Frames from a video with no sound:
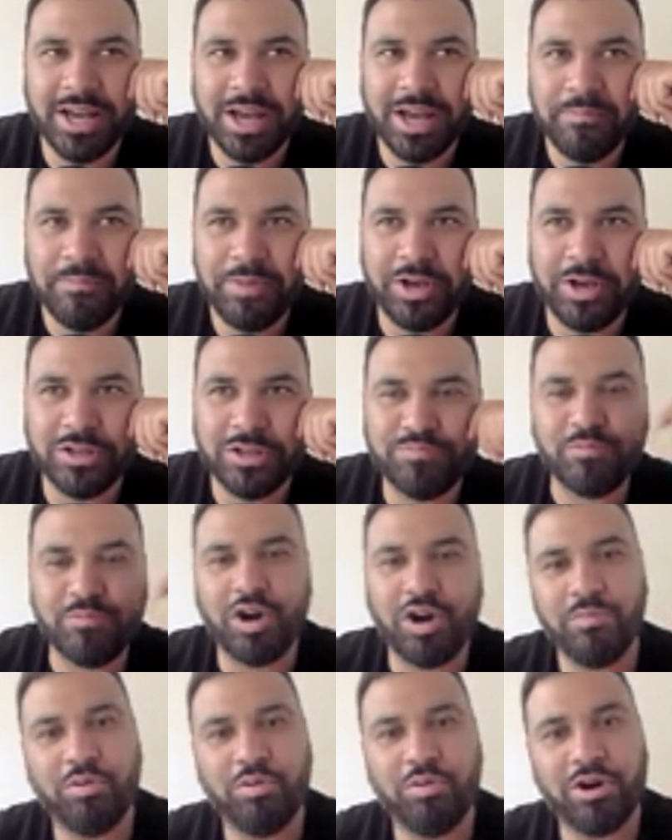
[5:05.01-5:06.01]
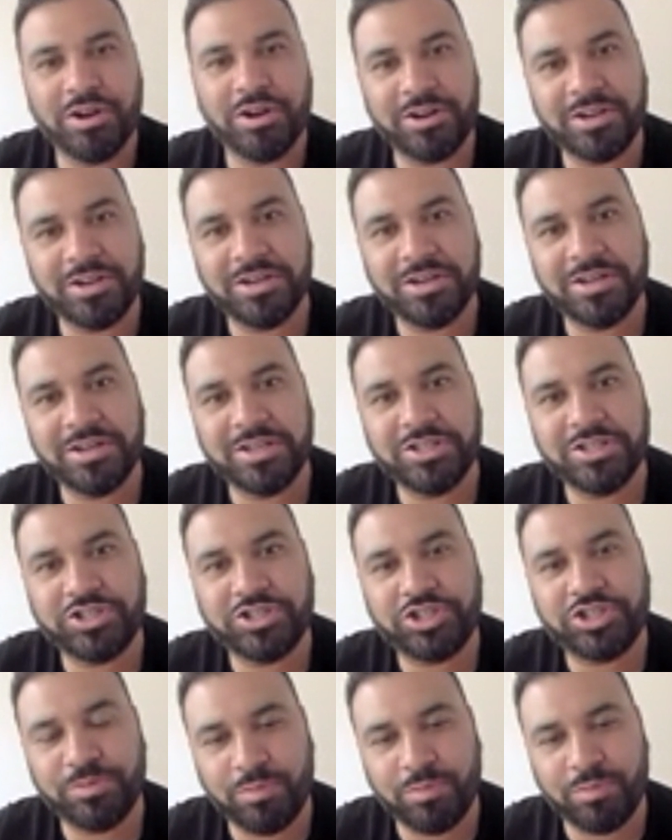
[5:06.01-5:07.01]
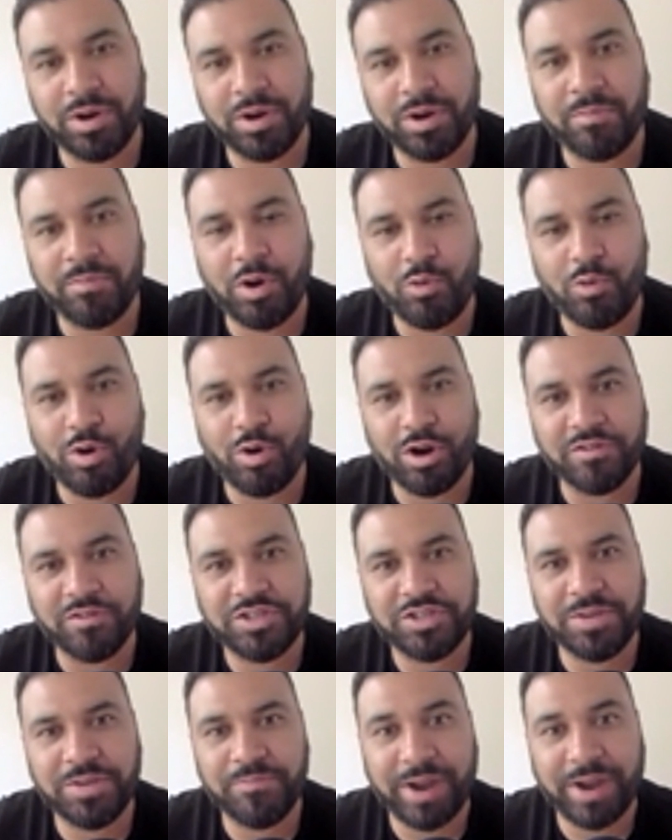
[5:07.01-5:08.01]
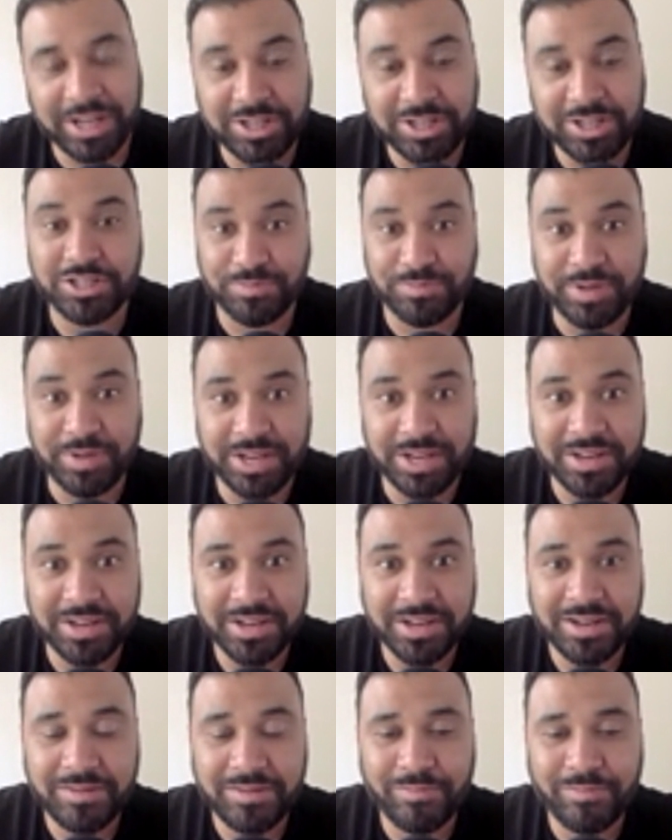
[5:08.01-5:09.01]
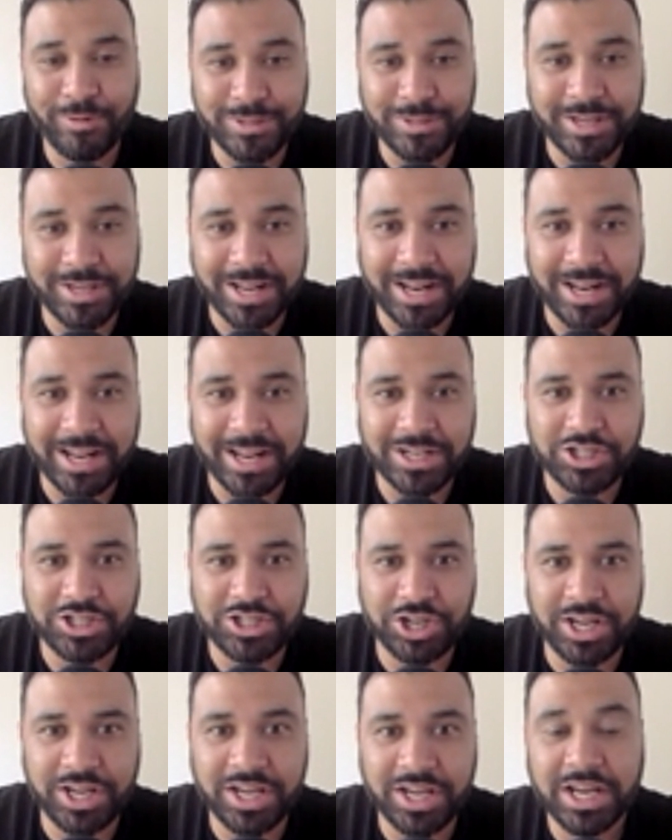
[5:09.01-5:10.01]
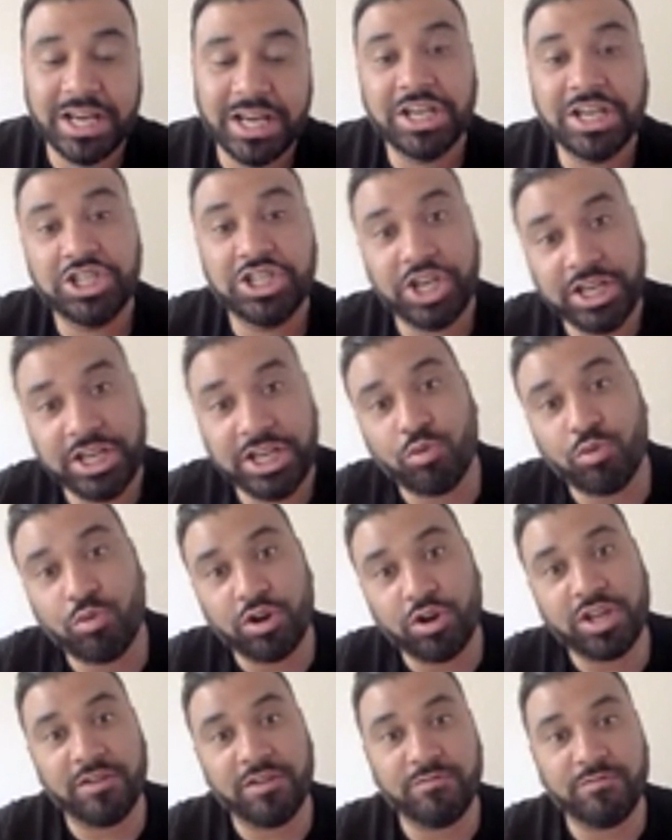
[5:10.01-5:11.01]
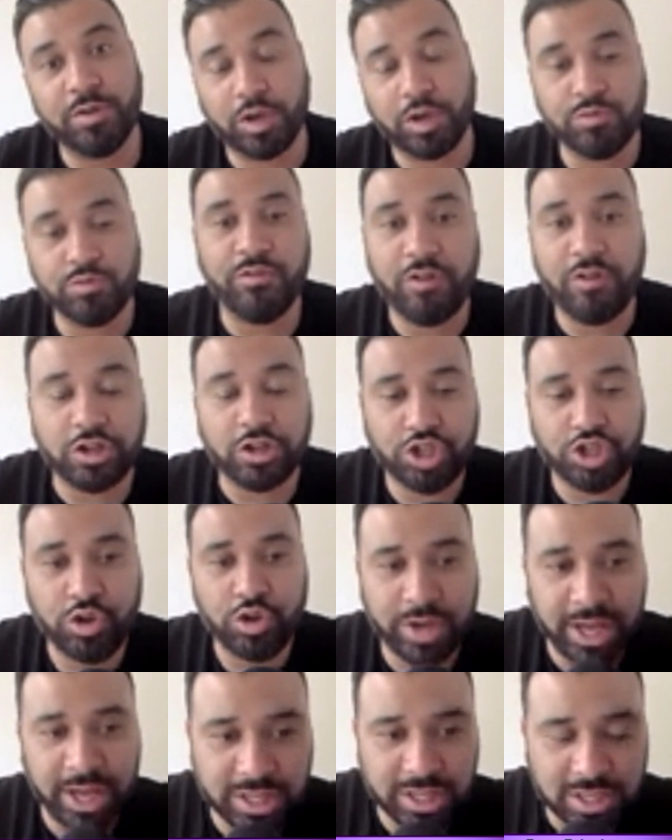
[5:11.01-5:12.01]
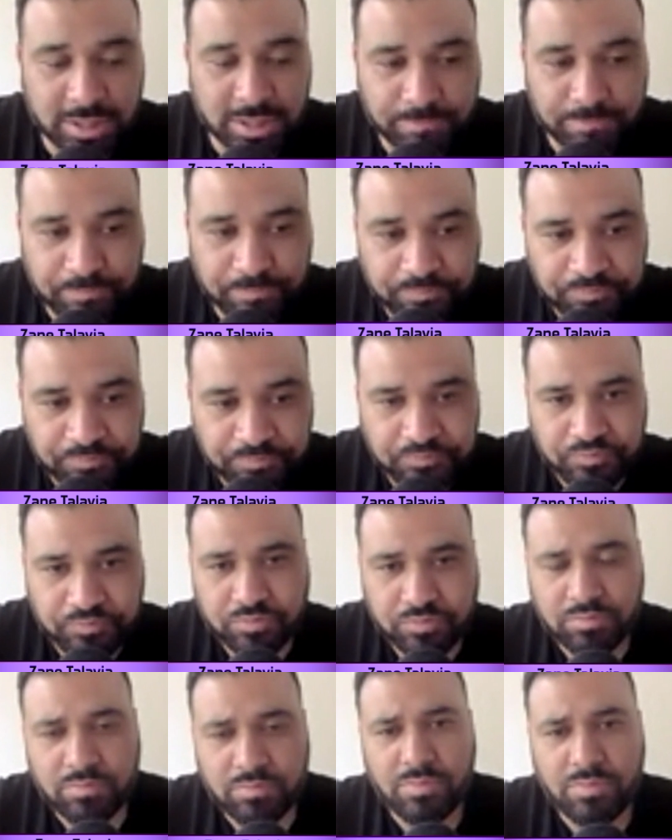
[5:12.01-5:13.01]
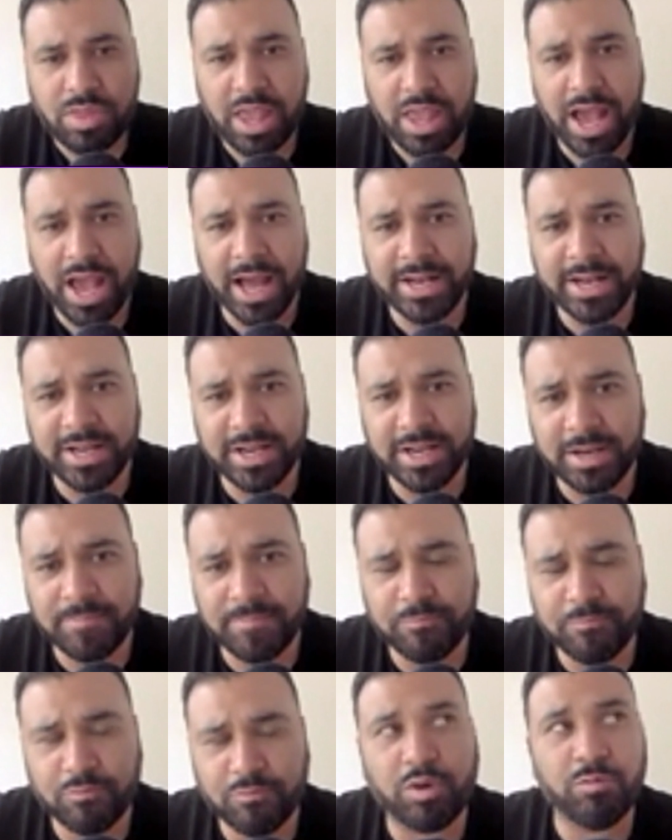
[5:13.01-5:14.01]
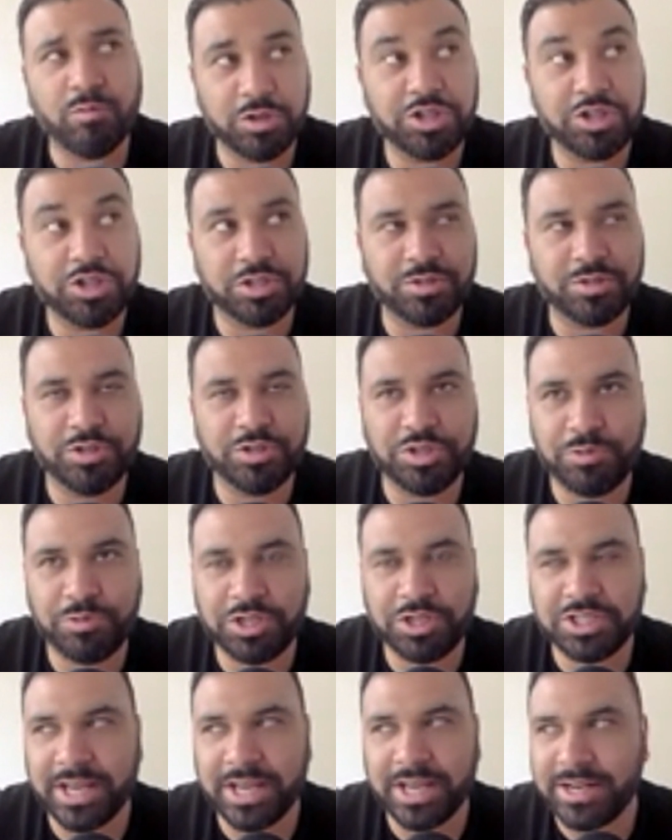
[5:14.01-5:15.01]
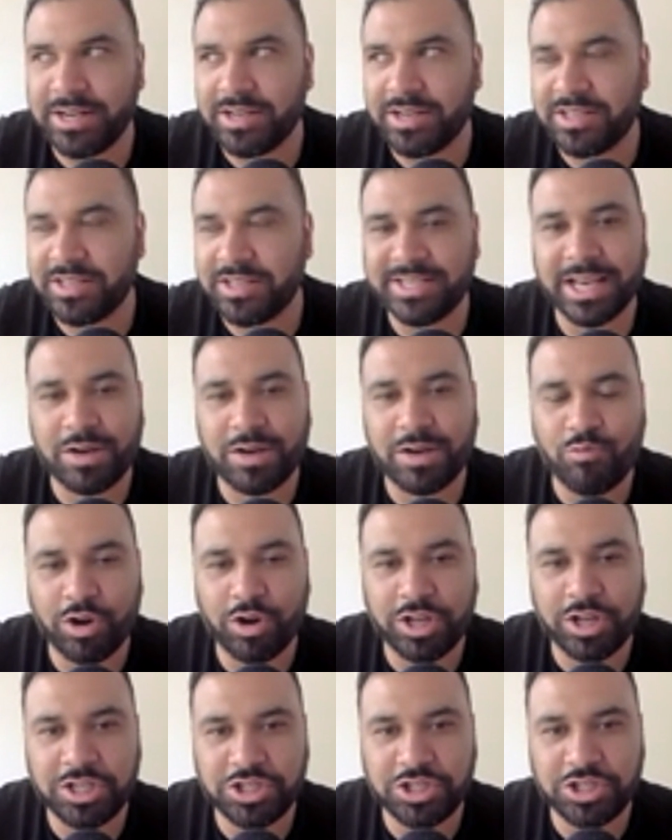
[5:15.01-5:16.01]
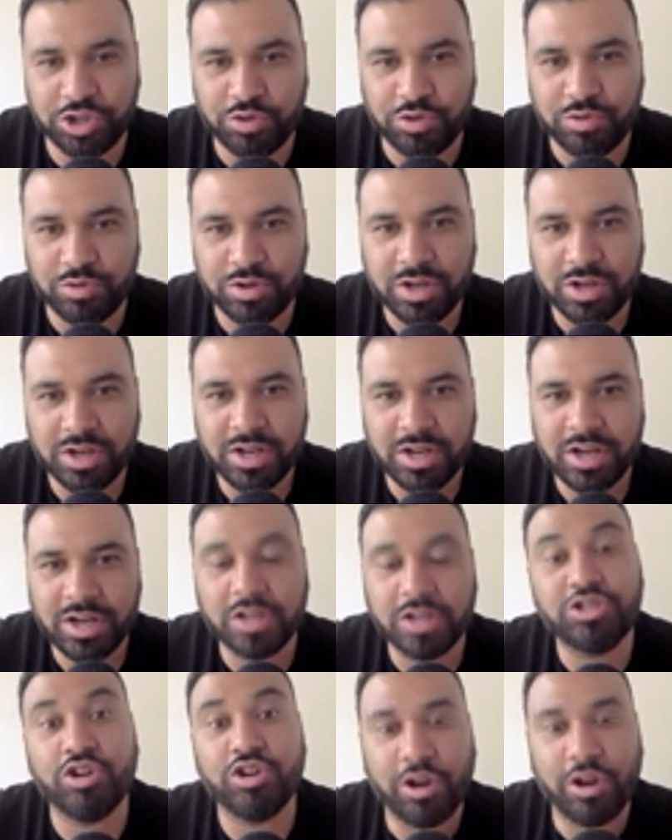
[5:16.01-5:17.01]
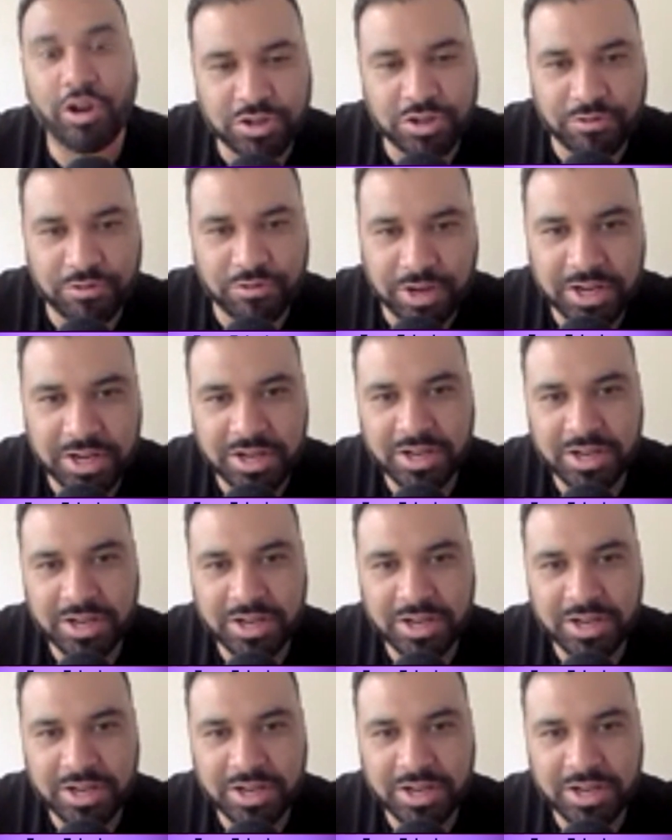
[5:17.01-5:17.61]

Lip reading: Because my partner my wife, she manages me musically, and she's the one who gives me, because we've got two kids, and what we just had the second one in July, sorry.